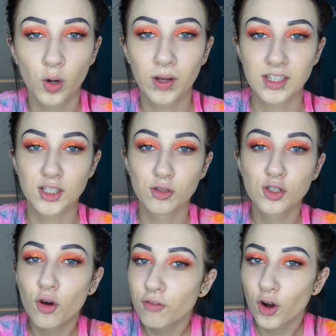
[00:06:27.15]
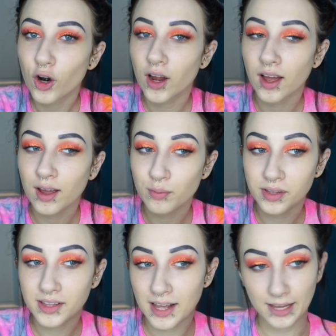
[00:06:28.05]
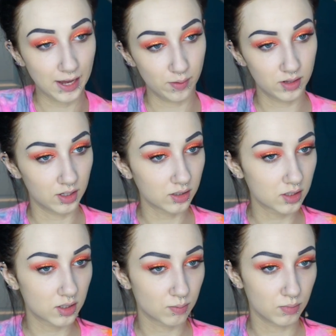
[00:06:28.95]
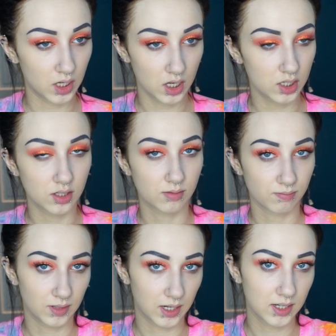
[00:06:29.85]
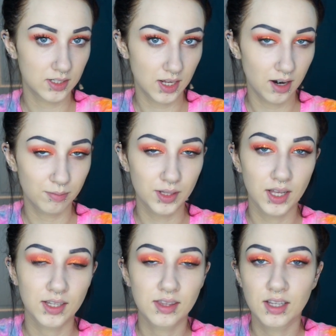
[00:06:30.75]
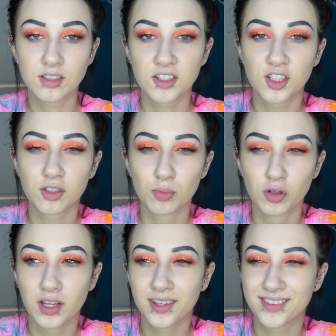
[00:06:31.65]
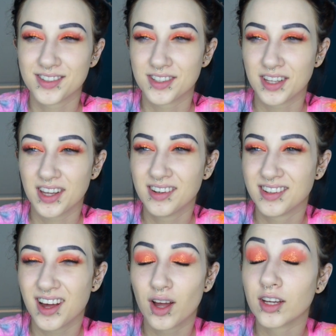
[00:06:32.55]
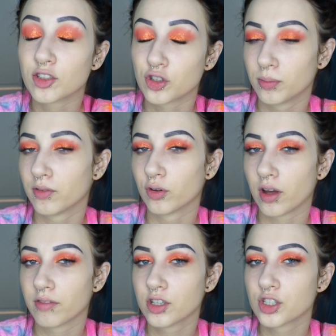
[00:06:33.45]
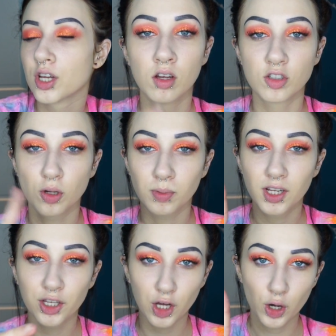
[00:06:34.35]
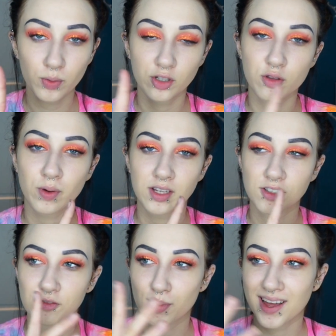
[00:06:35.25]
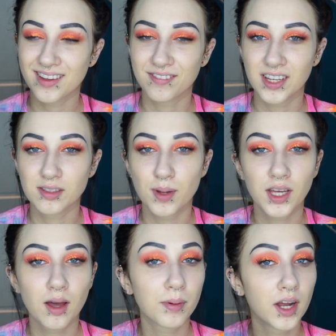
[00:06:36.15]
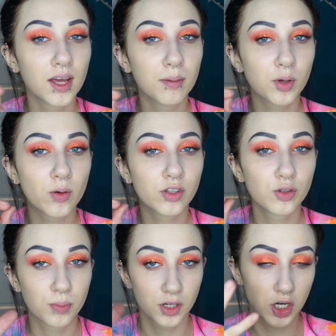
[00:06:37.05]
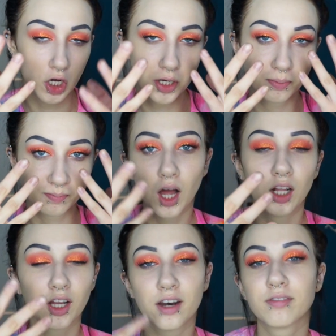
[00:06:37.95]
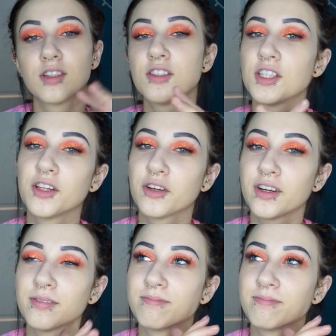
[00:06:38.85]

Okay, so far I really like how it looks because, like I said, I've been liking things that look more like skin and not extremely full coverage. So I'm gonna go and do the rest of my face makeup, and I am going to put on a lot of concealer